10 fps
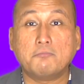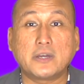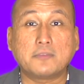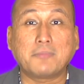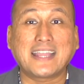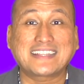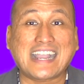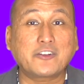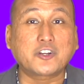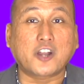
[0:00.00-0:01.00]
but my
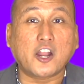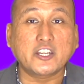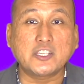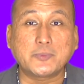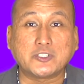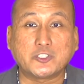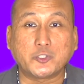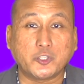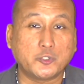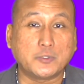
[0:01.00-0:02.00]
counter argument to
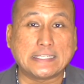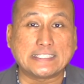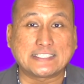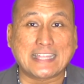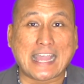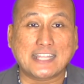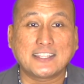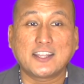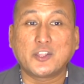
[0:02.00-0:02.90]
you is that